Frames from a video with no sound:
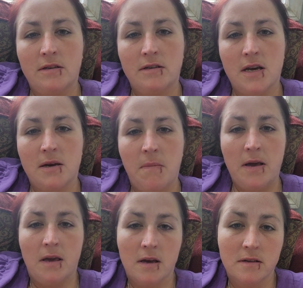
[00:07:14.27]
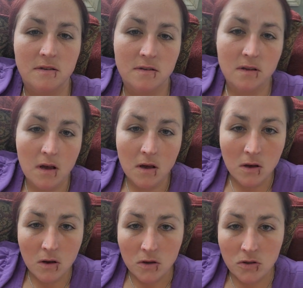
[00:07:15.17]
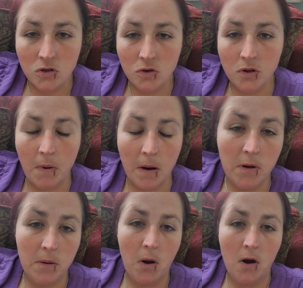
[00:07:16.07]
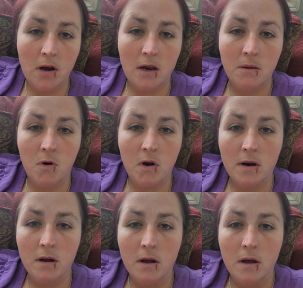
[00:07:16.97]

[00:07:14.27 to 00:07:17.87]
to take my kids to the public park anymore,